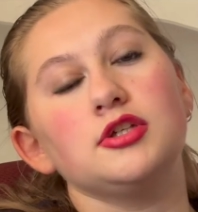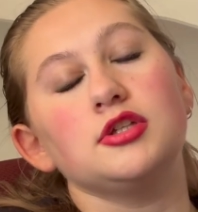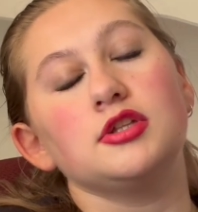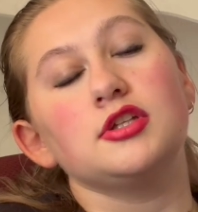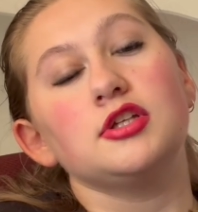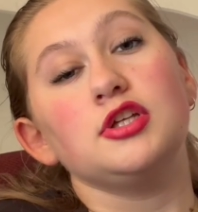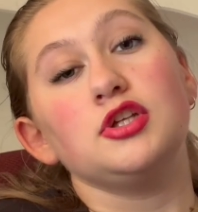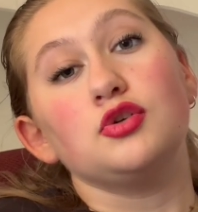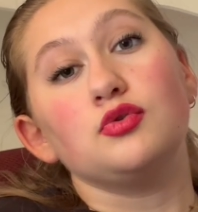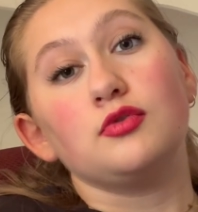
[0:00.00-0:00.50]

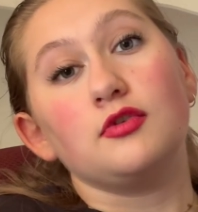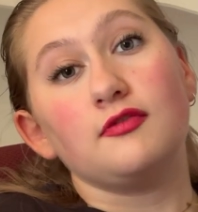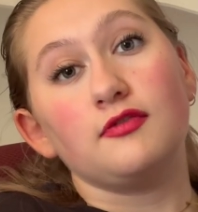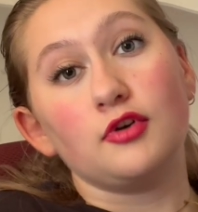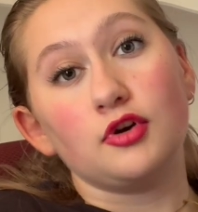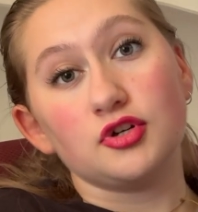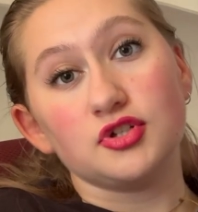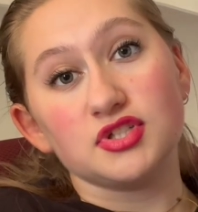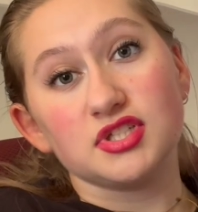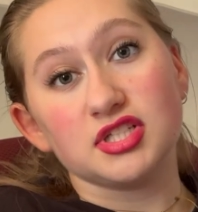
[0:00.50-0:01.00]
the
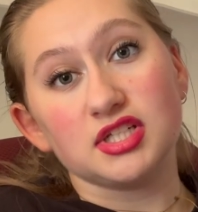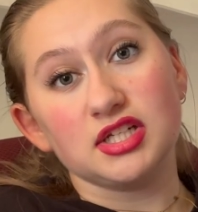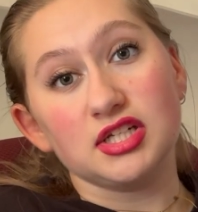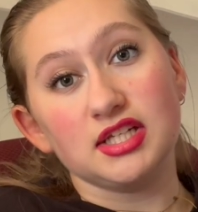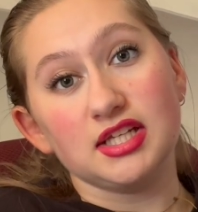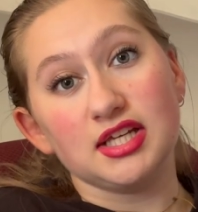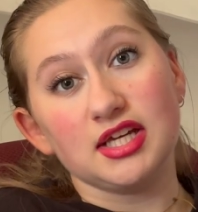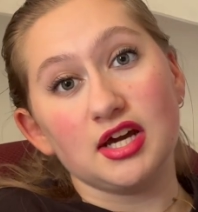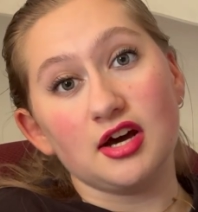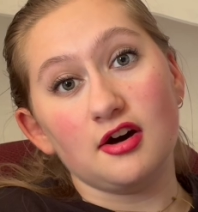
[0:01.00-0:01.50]

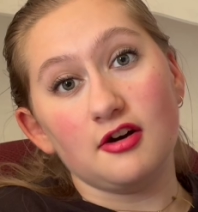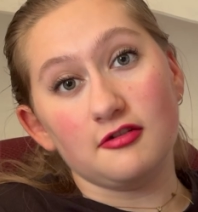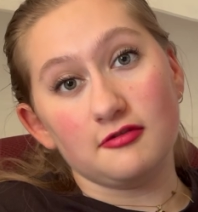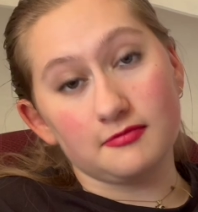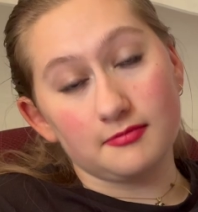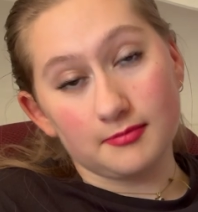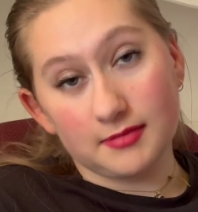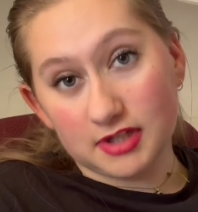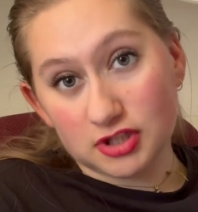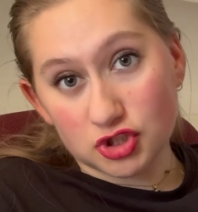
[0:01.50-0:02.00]
University of
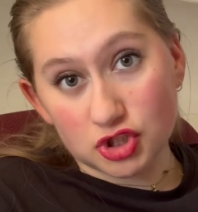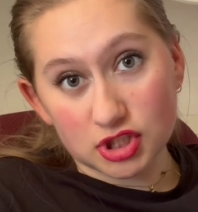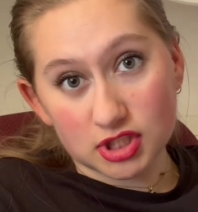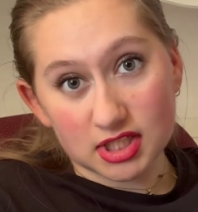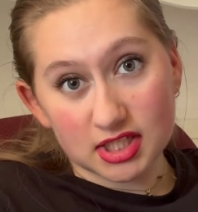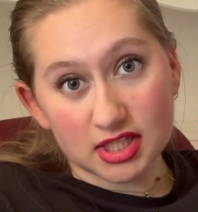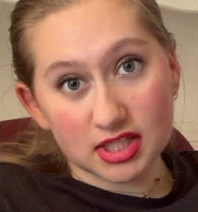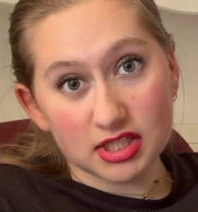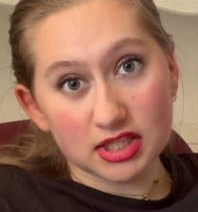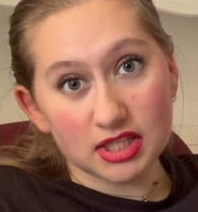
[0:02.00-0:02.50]

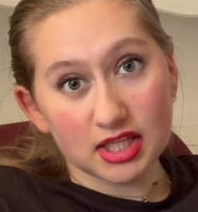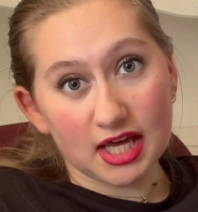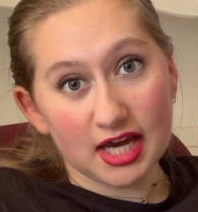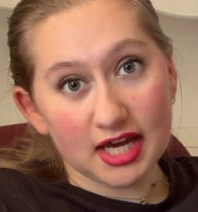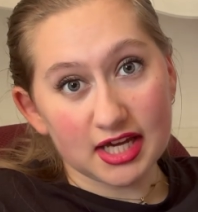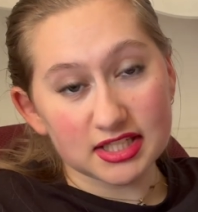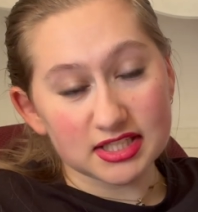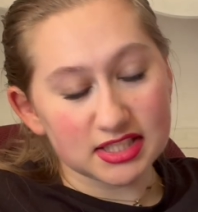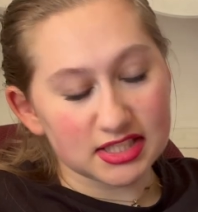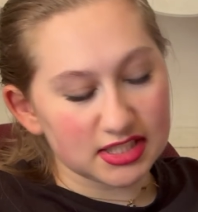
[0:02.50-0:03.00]
Michigan
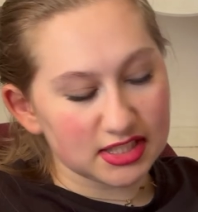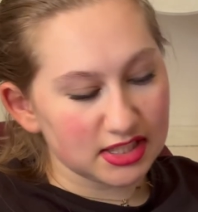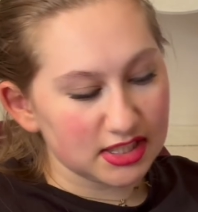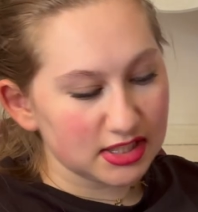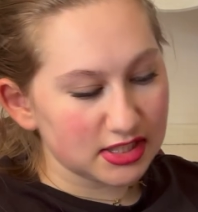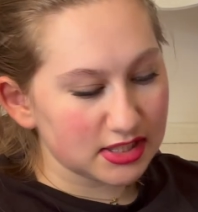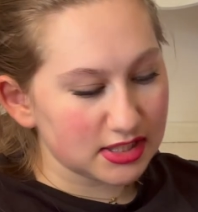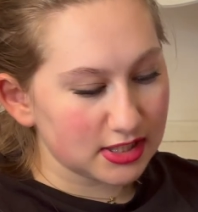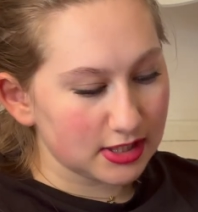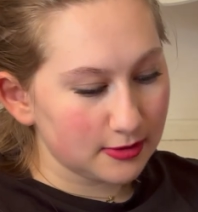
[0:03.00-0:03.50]
last
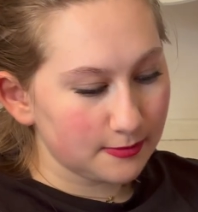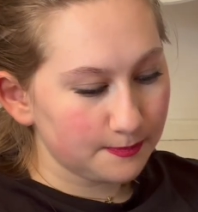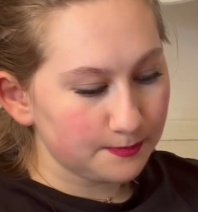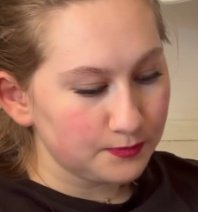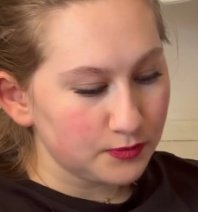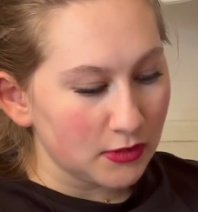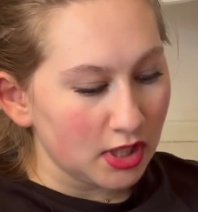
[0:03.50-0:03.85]
season.